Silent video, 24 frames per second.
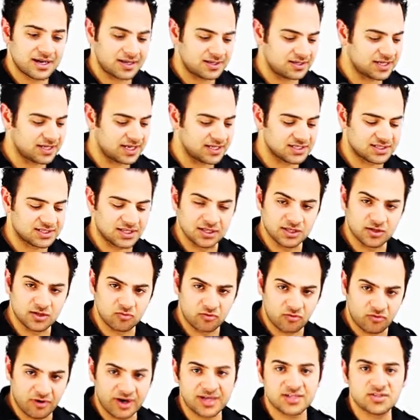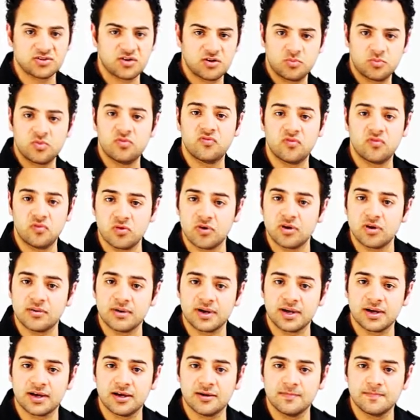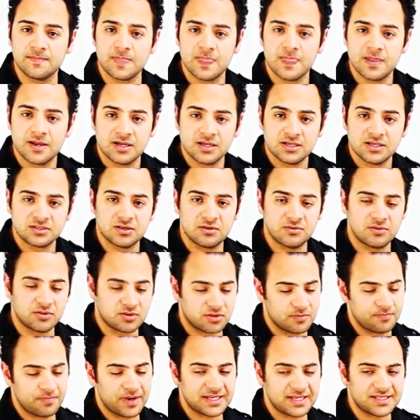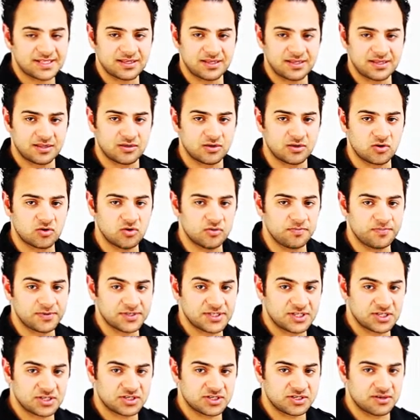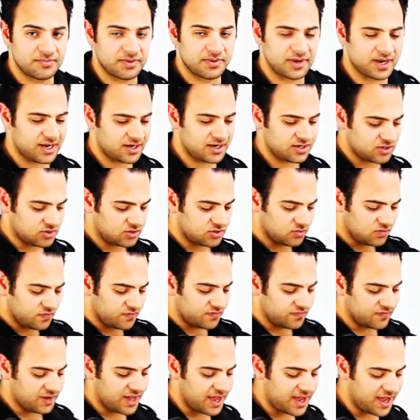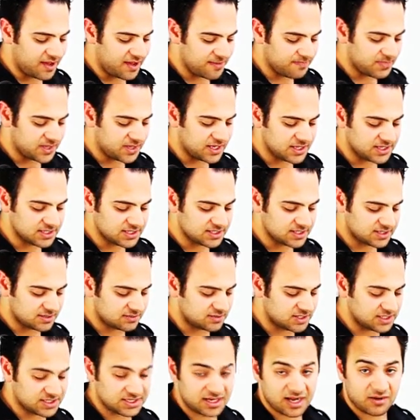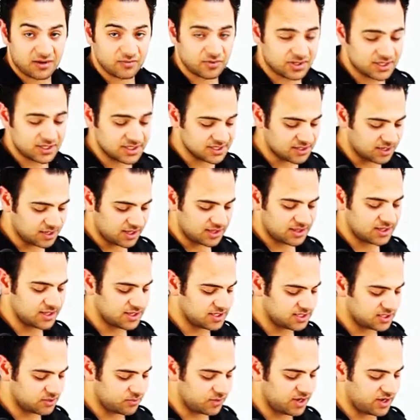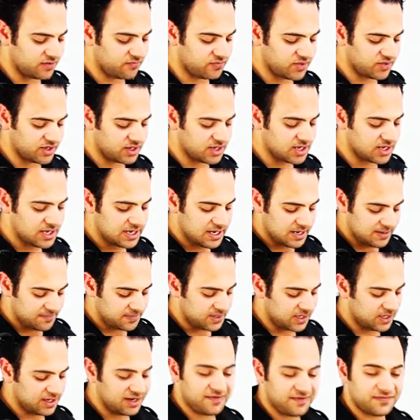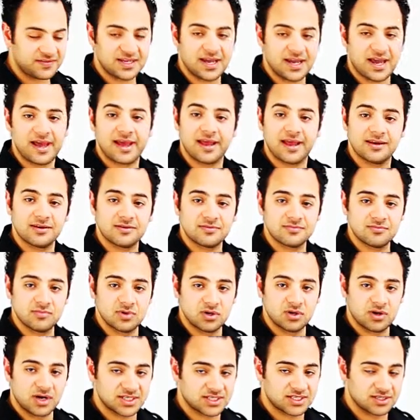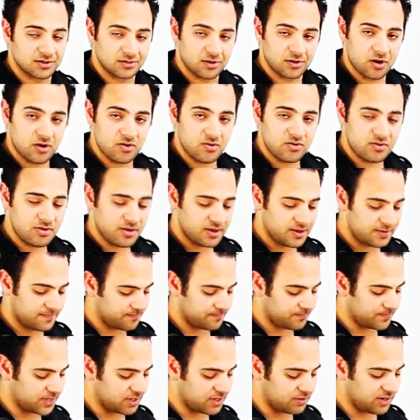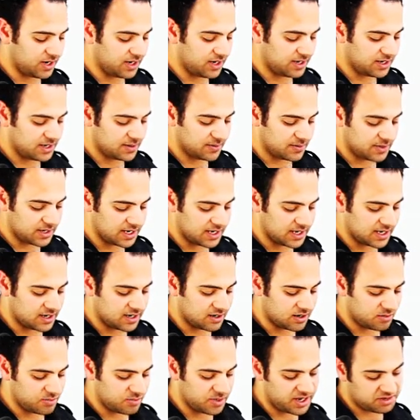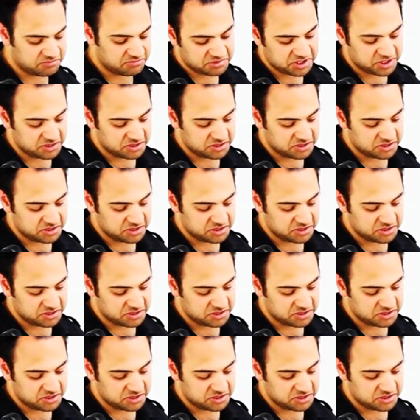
does the little grace note before it, okay? So basically the good position to be in to do a flam is, to start with, is like this. So we have the left hand nice and low, all right? About,